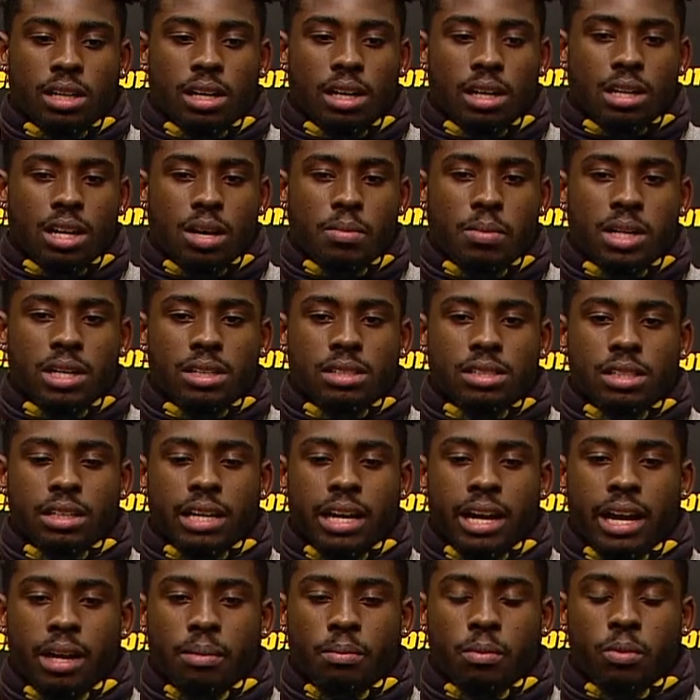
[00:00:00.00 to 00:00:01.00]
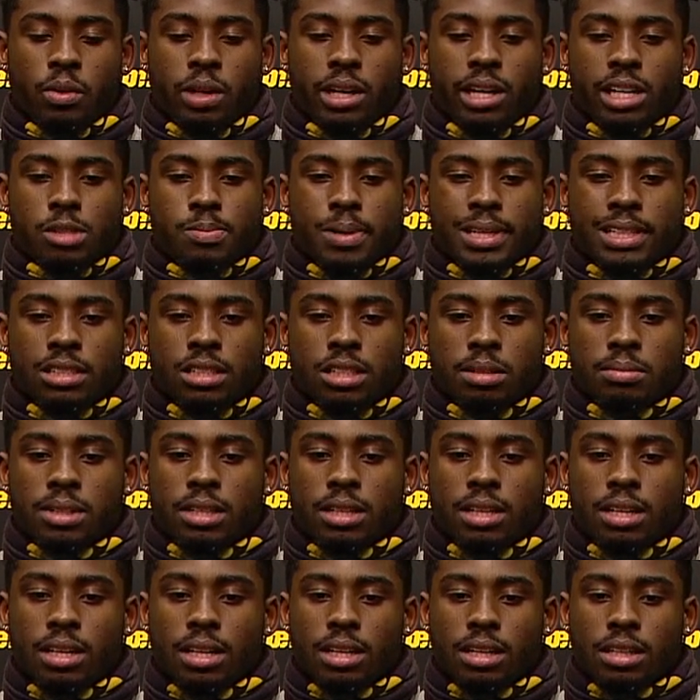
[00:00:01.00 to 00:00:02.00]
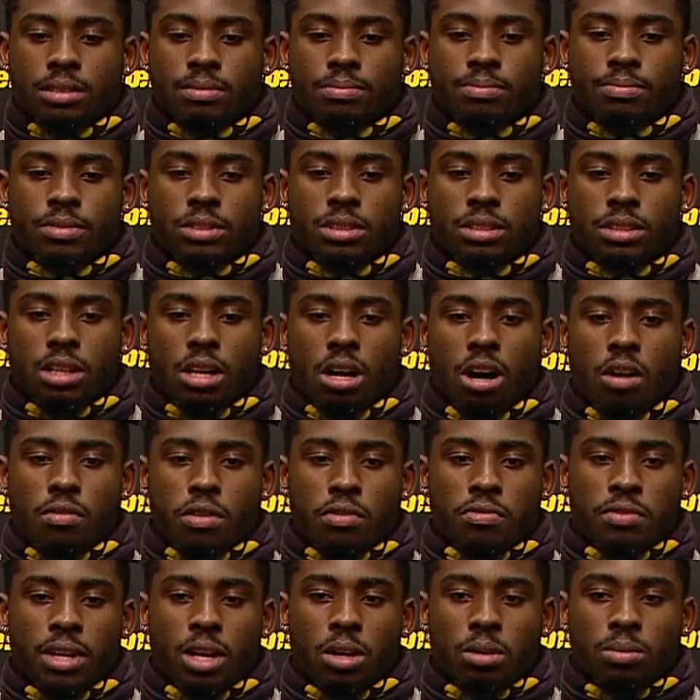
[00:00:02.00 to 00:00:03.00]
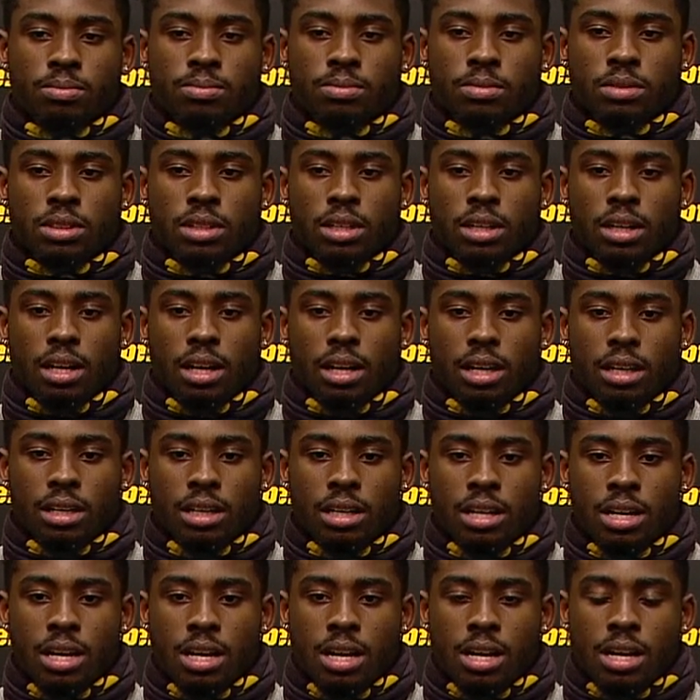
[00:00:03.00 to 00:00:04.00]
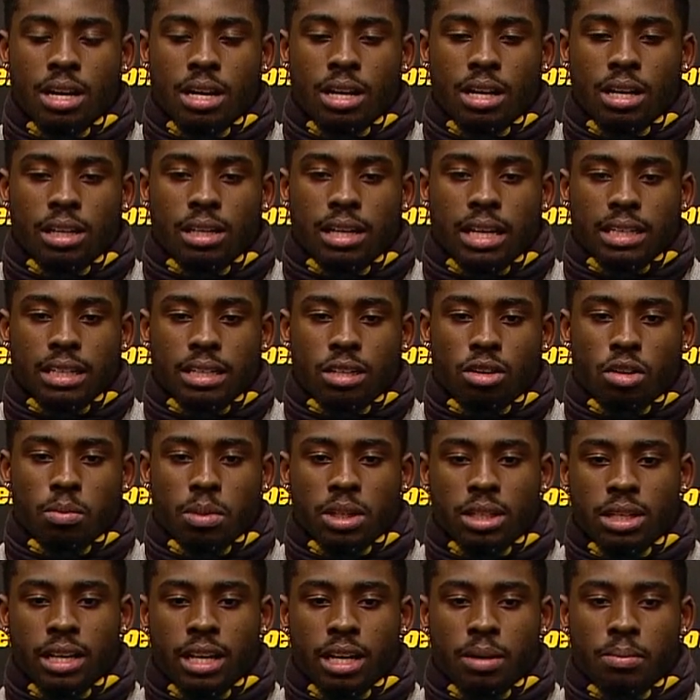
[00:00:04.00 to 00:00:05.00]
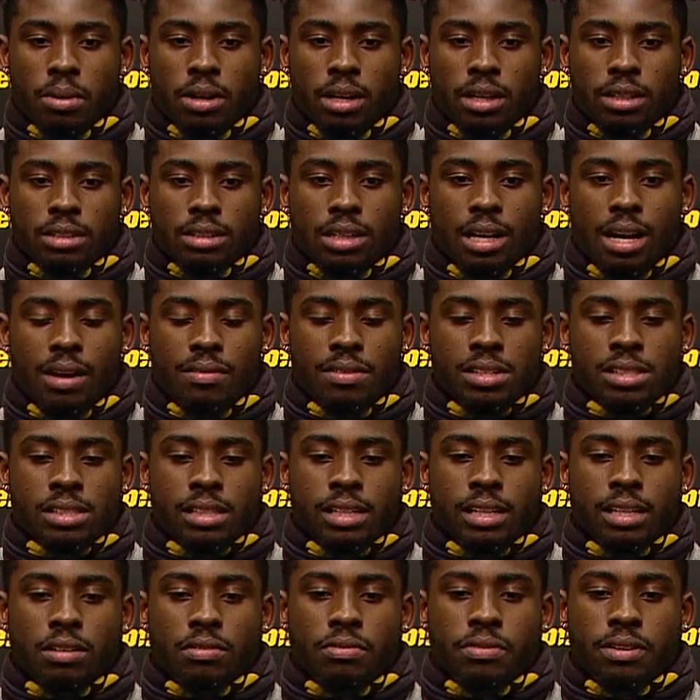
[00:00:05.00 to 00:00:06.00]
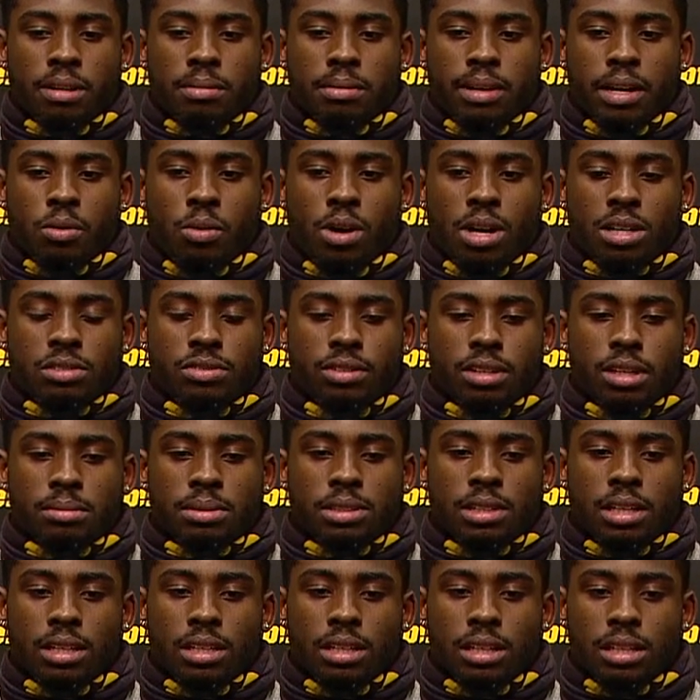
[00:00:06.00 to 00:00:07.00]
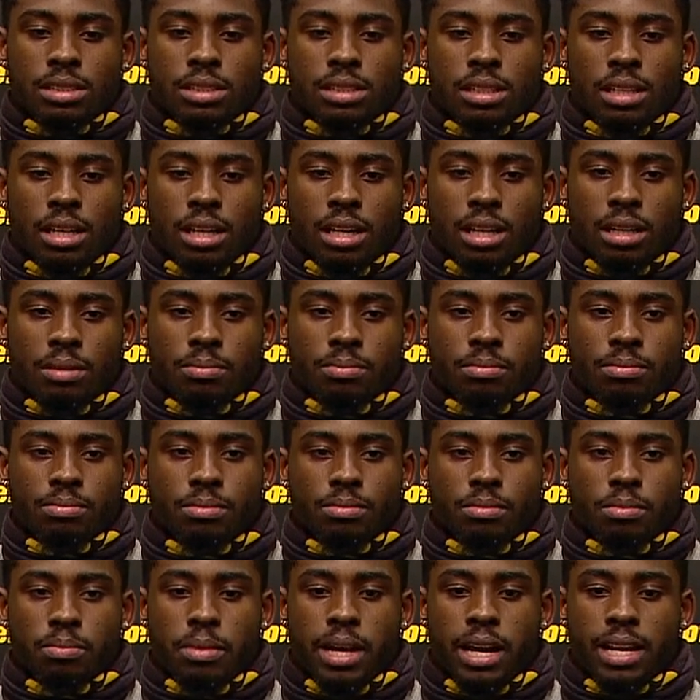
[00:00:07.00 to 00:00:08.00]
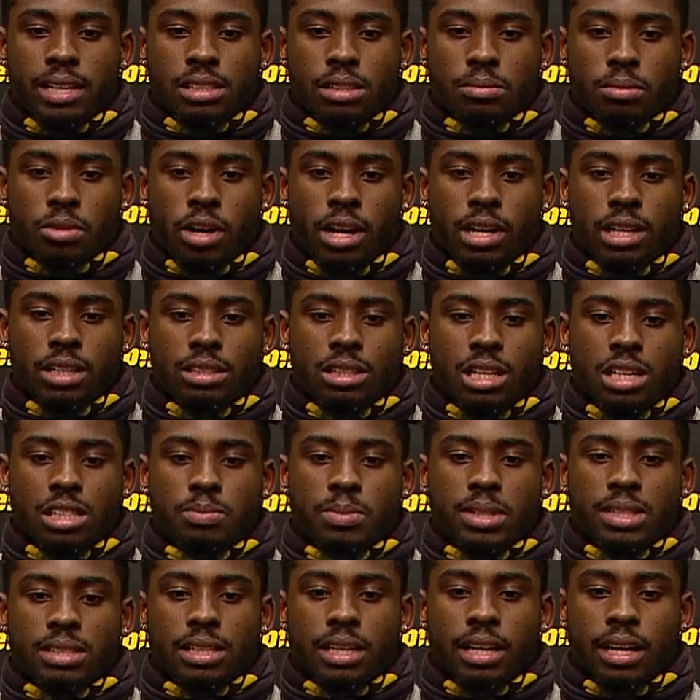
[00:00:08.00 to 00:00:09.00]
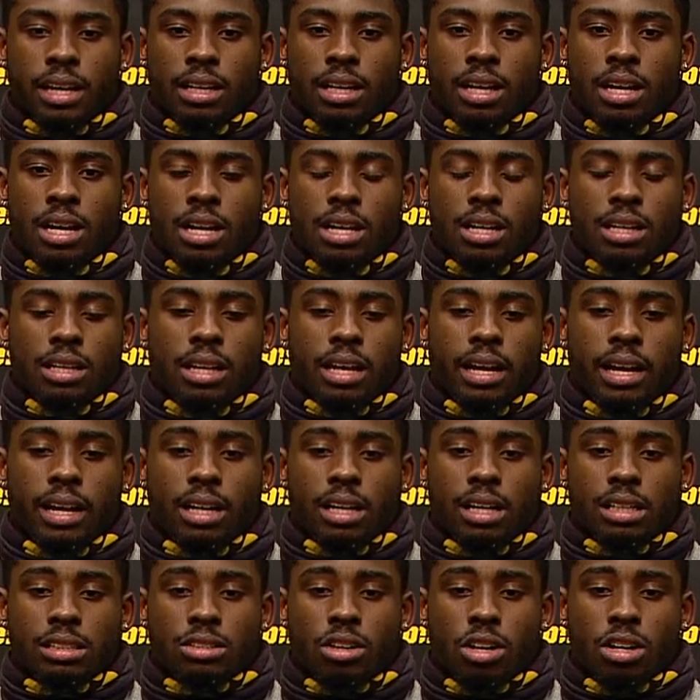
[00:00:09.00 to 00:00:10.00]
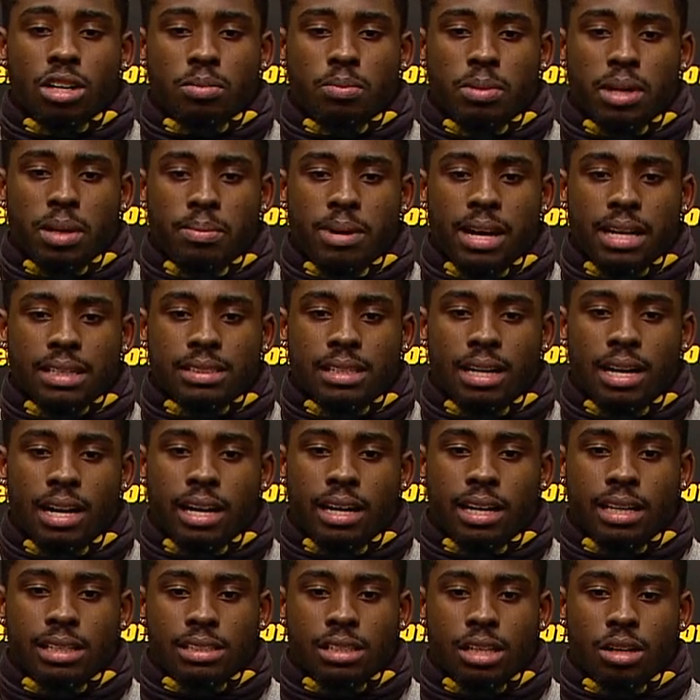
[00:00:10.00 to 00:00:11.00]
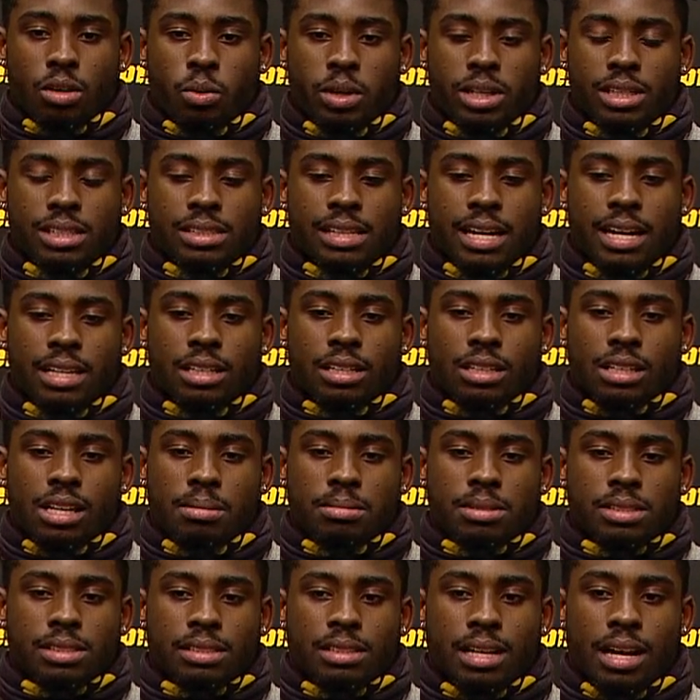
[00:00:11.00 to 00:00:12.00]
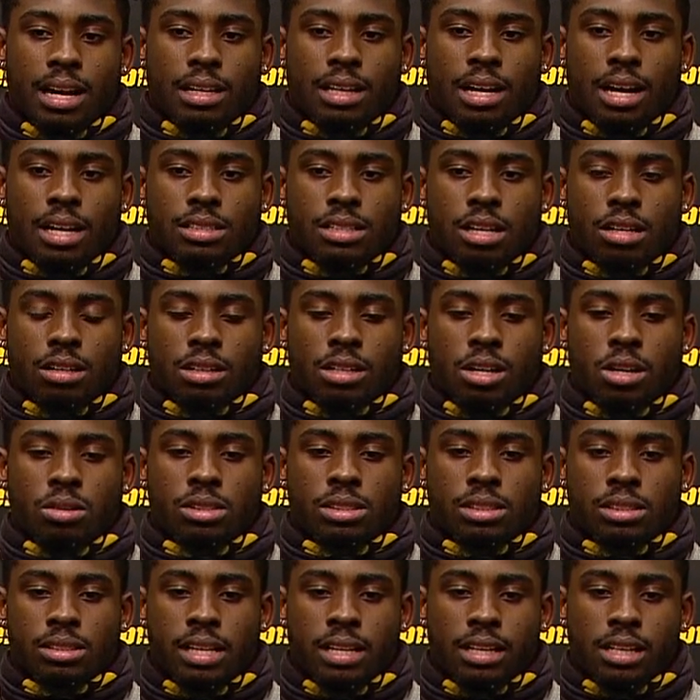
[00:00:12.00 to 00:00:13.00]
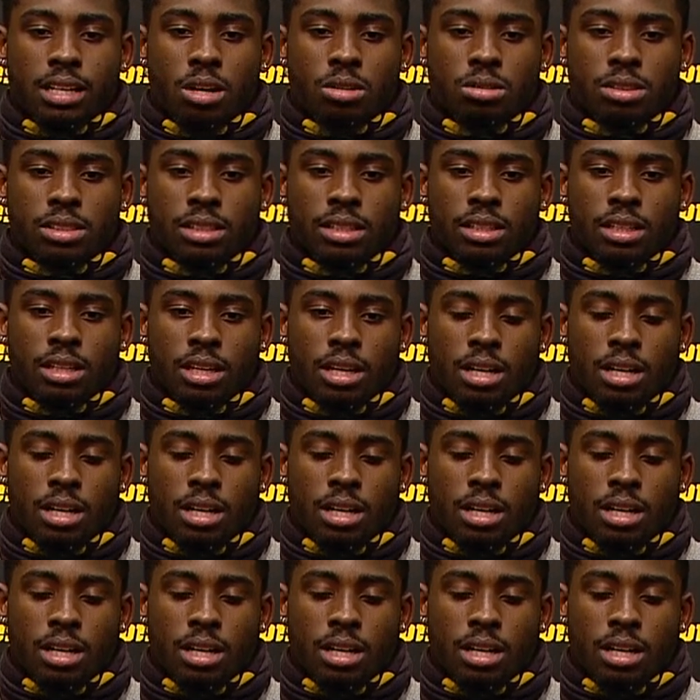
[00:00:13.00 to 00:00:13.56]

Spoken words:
Coming into the game, we expected them to overflow like they normally did. But obviously in the film, they watched film, studied us, made some great adjustments, and they started to play backside. And so we just had to come to the sideline, tell the coaches, take coaching,